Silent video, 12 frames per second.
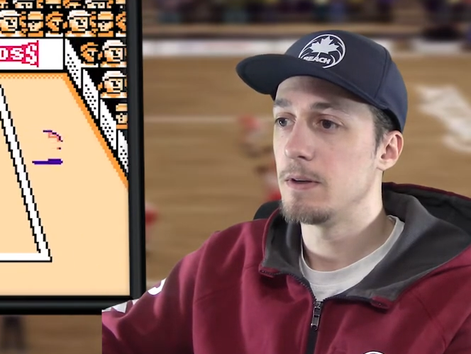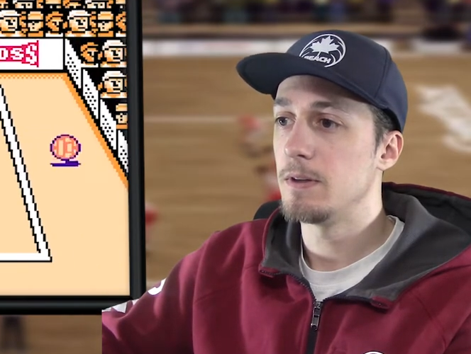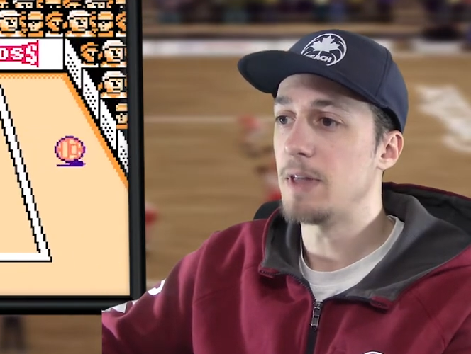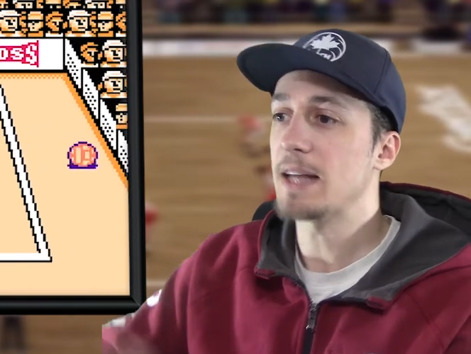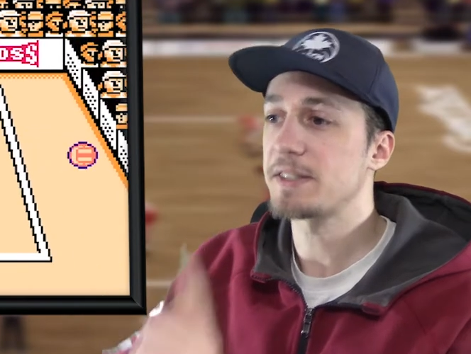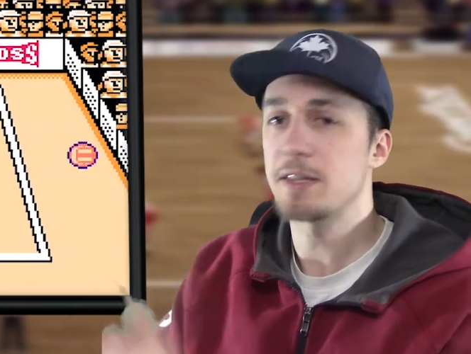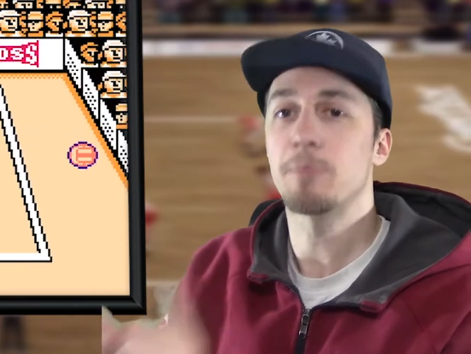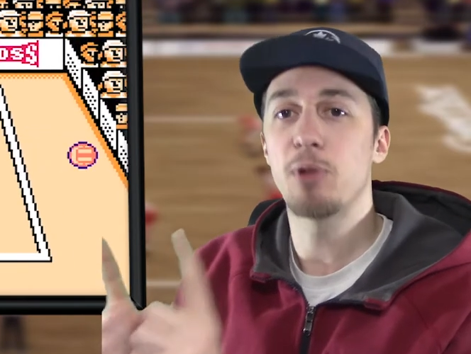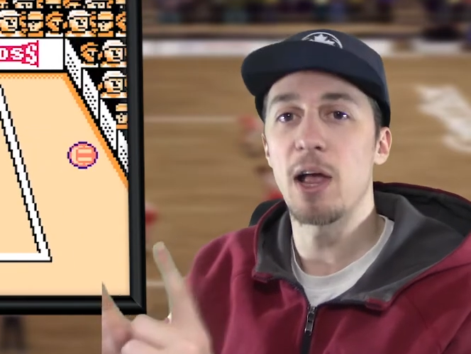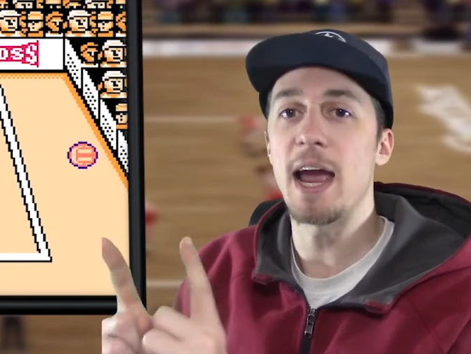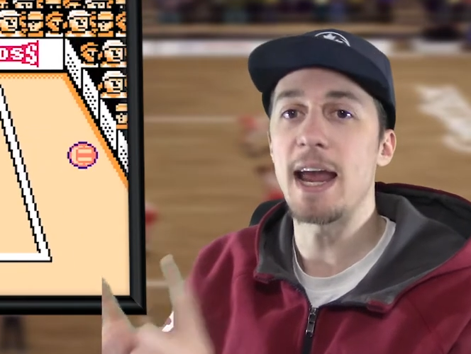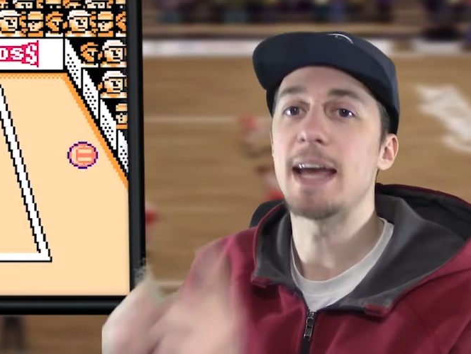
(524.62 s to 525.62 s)
That's the
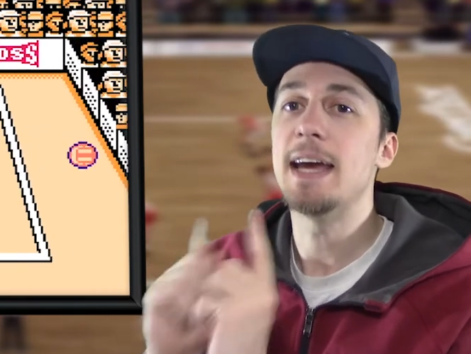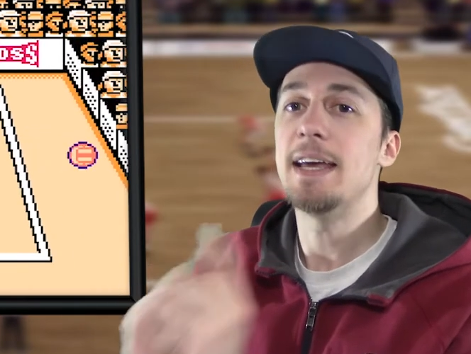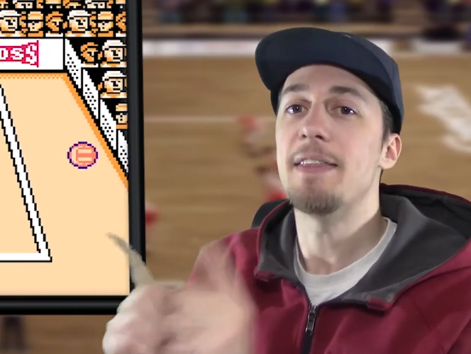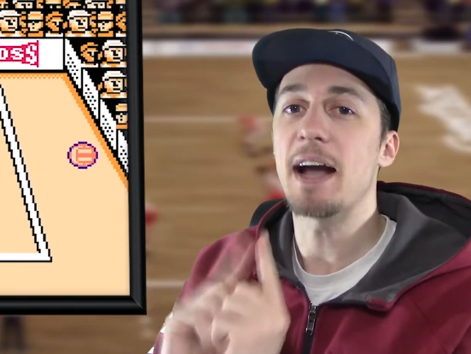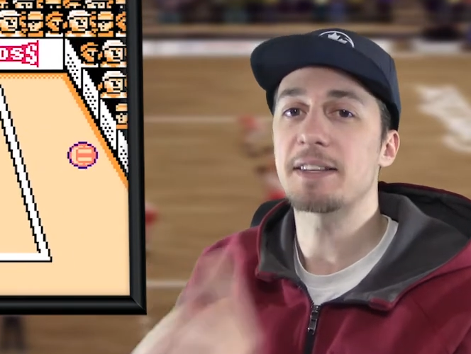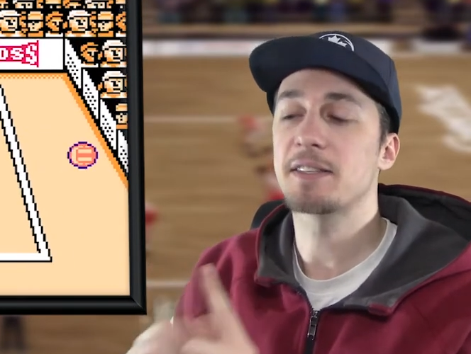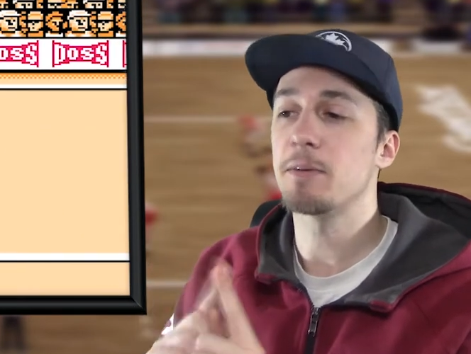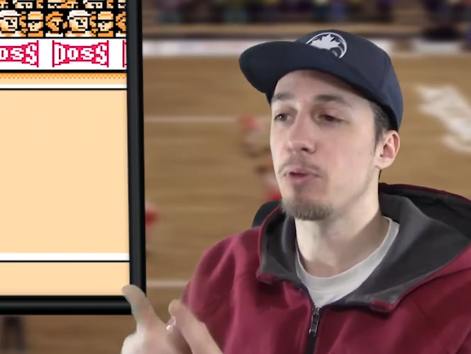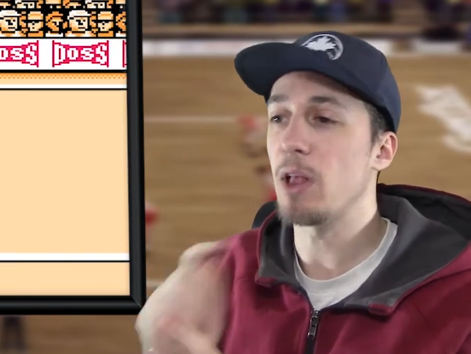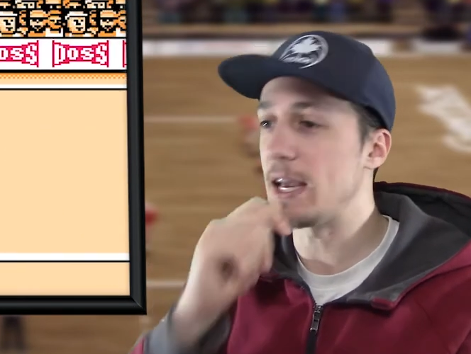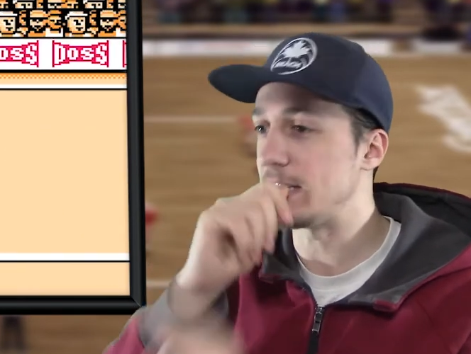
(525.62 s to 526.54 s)
play. That's the play.